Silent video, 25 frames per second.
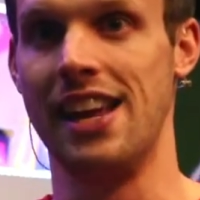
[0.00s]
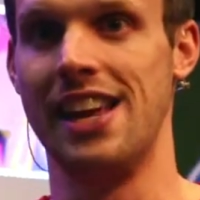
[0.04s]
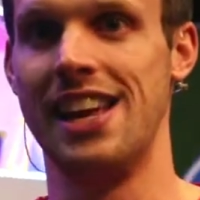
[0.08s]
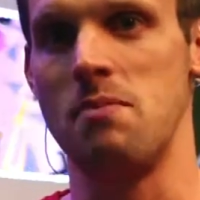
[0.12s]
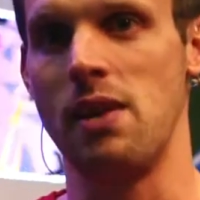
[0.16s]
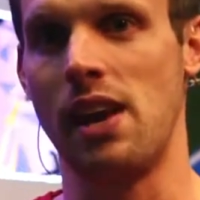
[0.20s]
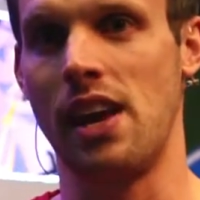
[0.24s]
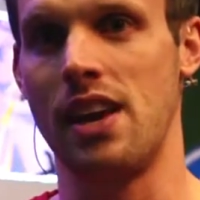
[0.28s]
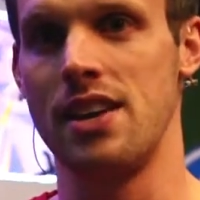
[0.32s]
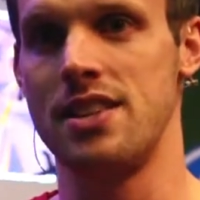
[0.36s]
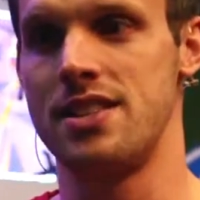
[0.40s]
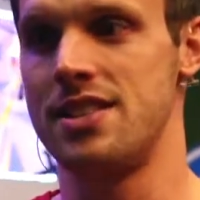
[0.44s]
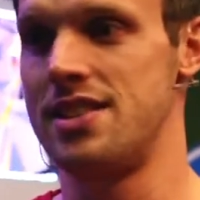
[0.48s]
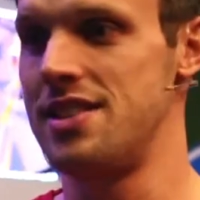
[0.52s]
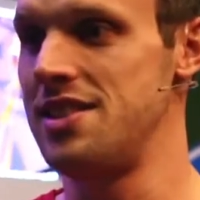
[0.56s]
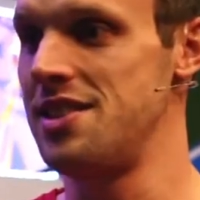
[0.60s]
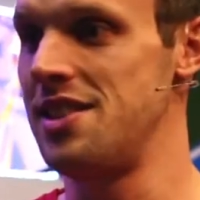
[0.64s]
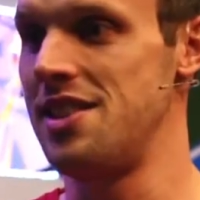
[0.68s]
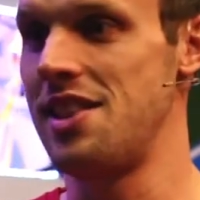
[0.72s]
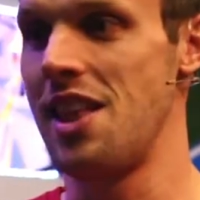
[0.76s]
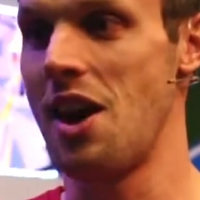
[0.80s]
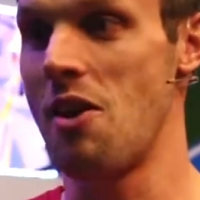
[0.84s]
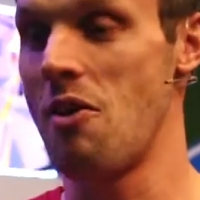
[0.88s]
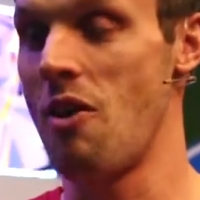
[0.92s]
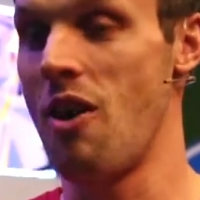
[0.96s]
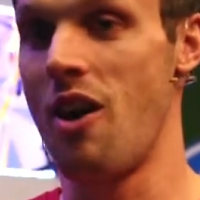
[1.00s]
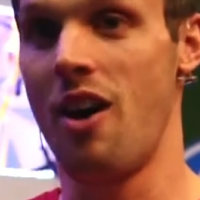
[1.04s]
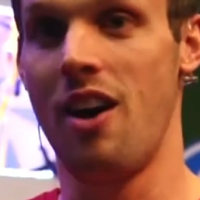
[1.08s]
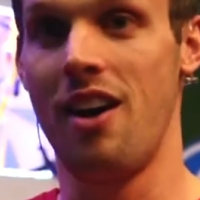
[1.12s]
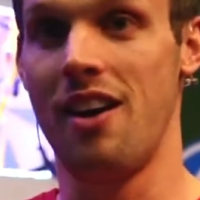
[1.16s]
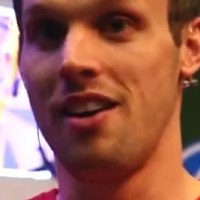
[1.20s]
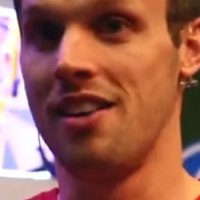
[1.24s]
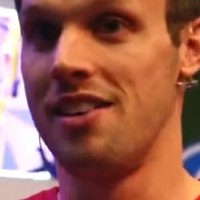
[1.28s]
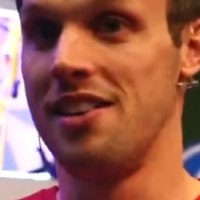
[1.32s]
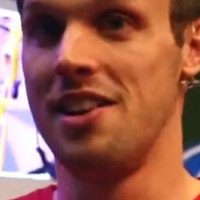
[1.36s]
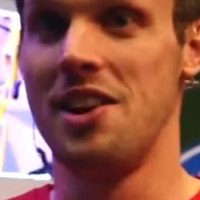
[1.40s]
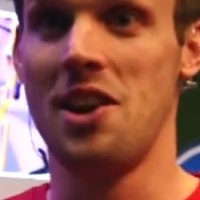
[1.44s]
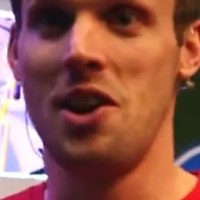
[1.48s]
Because there are
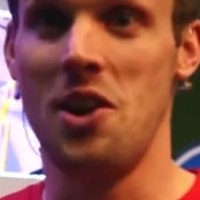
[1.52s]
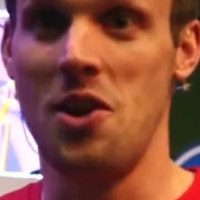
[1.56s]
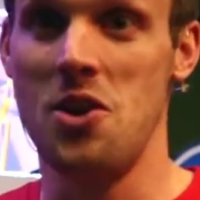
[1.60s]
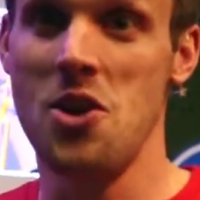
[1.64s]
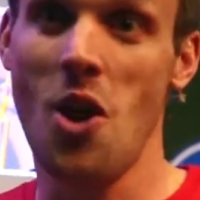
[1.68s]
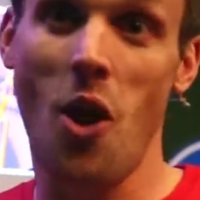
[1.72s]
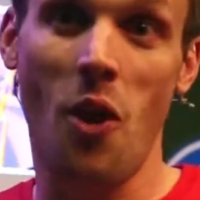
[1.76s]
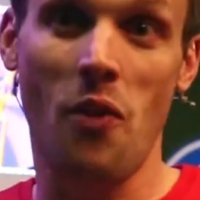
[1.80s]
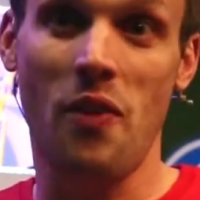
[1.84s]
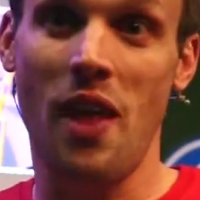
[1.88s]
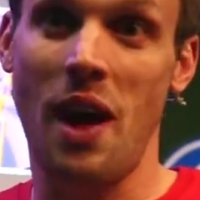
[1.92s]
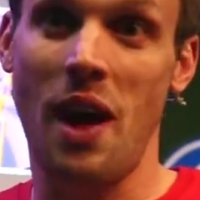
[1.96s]
not